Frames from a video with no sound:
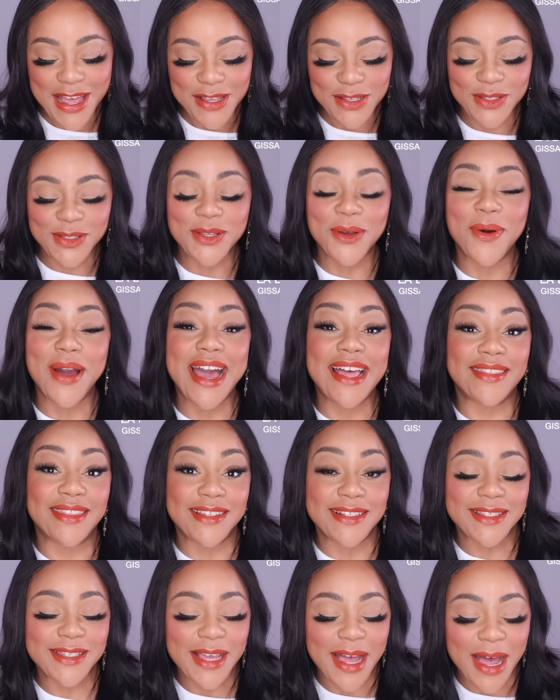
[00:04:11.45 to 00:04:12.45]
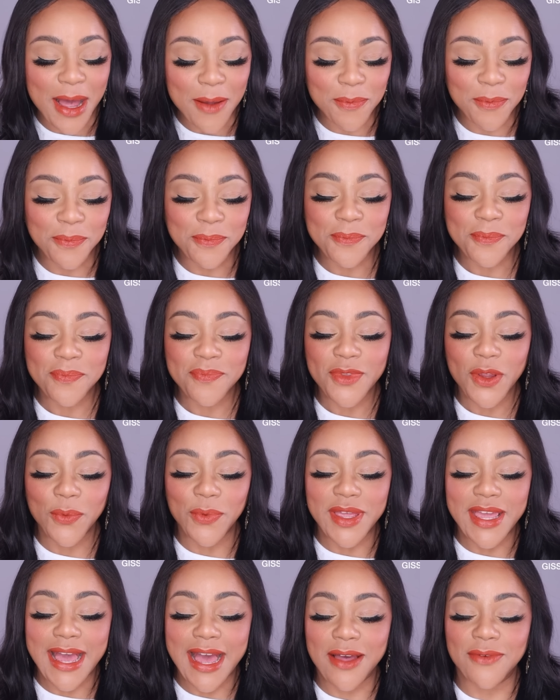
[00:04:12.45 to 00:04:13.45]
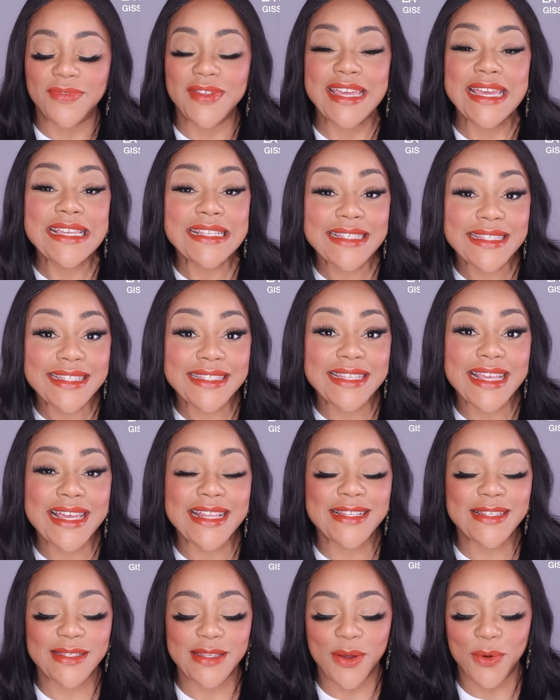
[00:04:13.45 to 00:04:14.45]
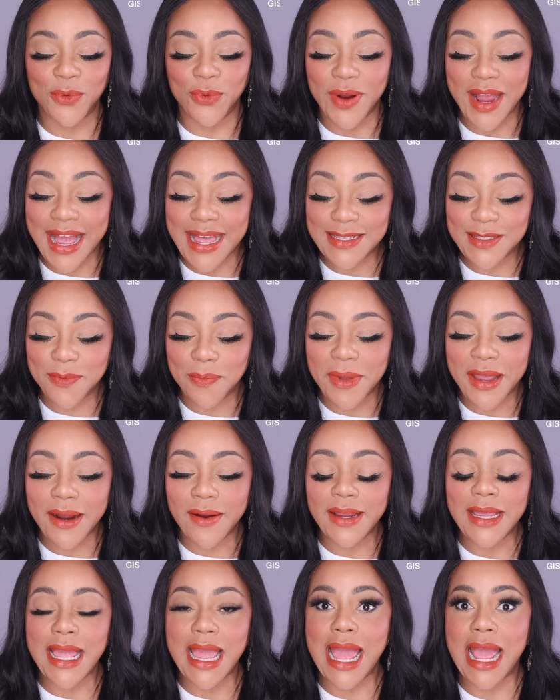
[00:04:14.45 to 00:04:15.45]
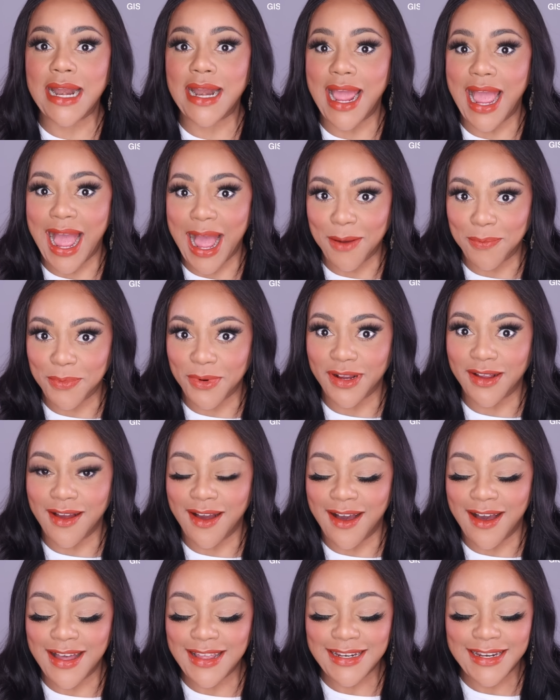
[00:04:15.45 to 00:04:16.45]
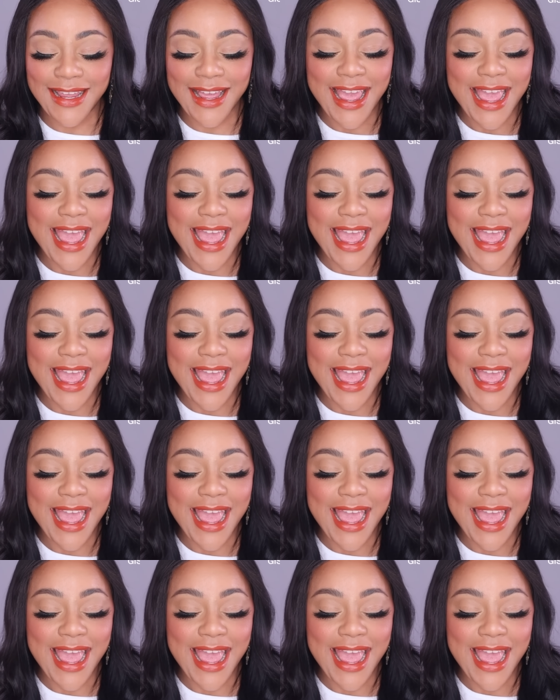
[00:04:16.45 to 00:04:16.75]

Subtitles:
So at the top, we have incense, raspberry, and apricot.